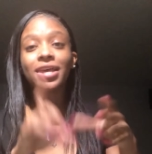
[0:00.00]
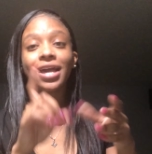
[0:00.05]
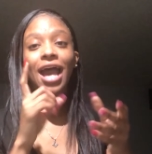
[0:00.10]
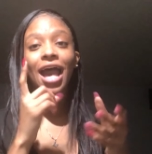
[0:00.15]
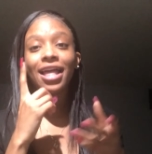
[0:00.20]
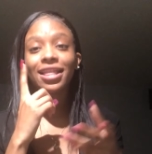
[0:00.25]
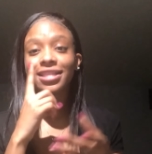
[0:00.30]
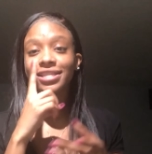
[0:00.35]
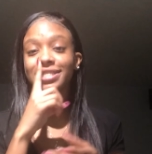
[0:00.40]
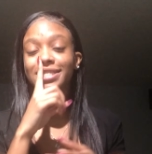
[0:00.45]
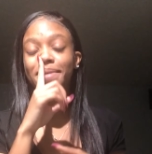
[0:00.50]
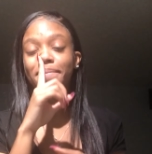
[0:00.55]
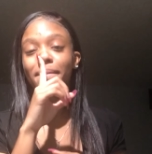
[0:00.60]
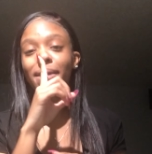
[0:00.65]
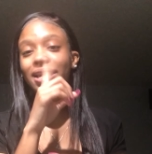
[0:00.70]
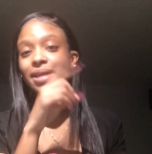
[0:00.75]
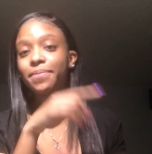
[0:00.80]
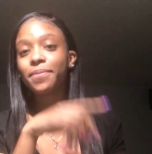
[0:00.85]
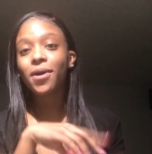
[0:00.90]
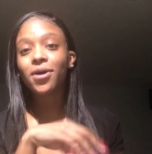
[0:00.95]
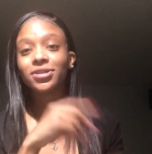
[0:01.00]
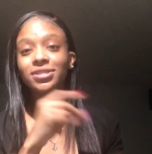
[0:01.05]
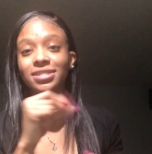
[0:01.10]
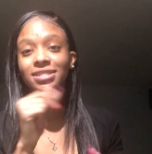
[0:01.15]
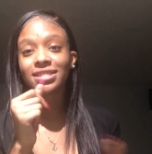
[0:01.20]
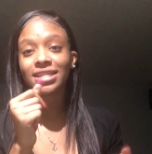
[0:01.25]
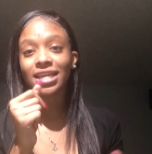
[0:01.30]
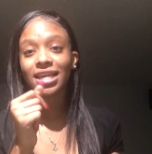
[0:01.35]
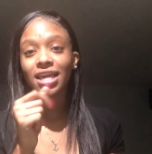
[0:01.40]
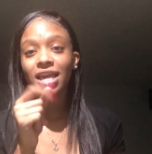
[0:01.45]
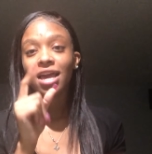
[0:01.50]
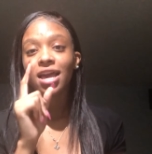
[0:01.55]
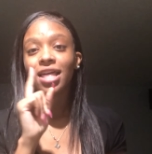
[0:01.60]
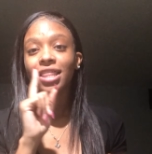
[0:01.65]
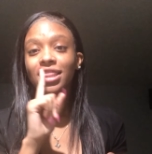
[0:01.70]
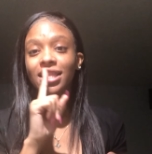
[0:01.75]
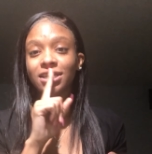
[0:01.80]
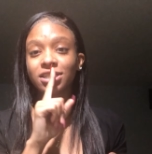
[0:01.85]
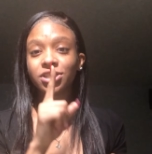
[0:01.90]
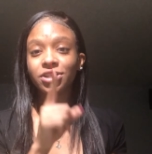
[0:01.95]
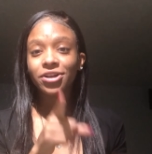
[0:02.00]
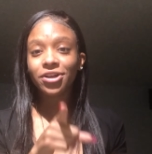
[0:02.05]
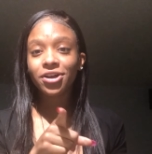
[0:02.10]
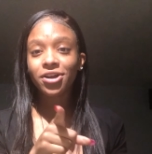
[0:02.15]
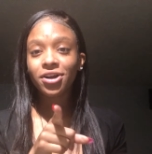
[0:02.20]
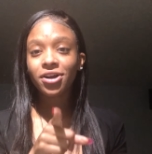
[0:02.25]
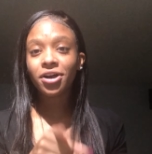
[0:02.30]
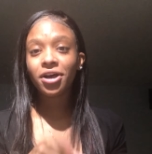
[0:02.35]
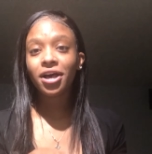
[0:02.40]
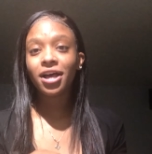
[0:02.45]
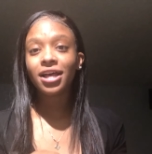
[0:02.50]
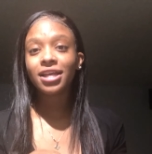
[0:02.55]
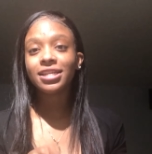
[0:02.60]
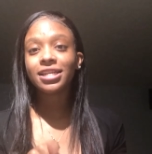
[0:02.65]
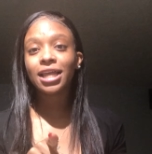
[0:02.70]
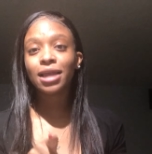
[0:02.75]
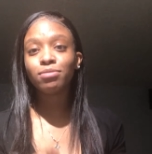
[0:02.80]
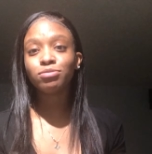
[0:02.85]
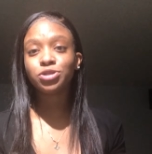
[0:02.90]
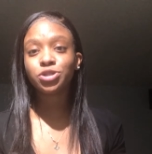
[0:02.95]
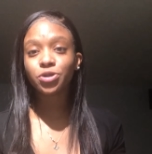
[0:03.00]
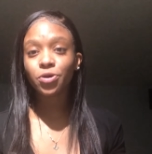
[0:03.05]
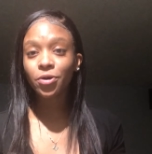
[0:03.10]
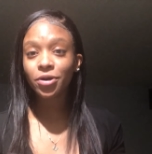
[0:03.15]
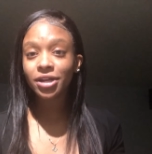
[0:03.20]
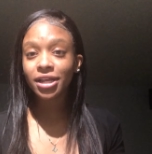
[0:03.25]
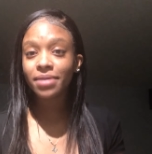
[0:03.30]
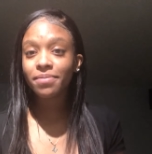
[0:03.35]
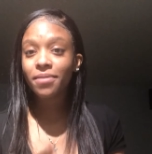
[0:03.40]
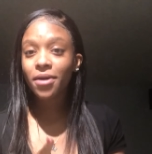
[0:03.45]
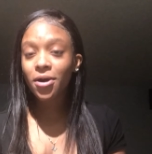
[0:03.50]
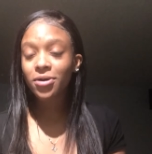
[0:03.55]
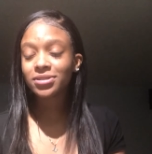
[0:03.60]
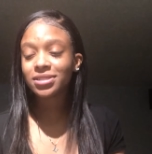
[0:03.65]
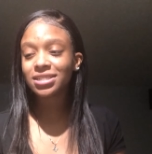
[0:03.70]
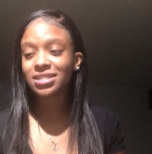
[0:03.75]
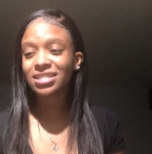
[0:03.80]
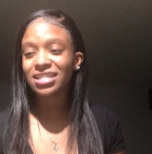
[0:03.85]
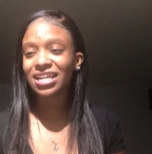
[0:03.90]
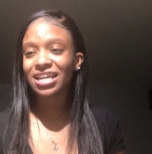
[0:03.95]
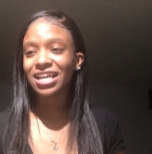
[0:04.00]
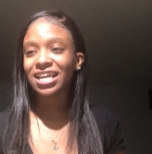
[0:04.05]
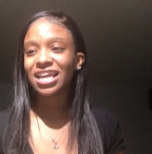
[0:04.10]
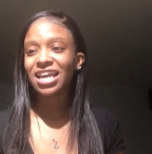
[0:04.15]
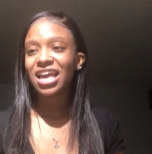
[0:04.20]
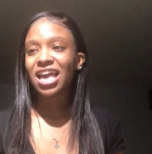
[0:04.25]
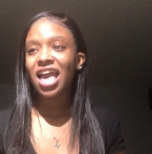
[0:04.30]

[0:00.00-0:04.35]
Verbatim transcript: I, somebody posted it. This girl named Jordan posted it.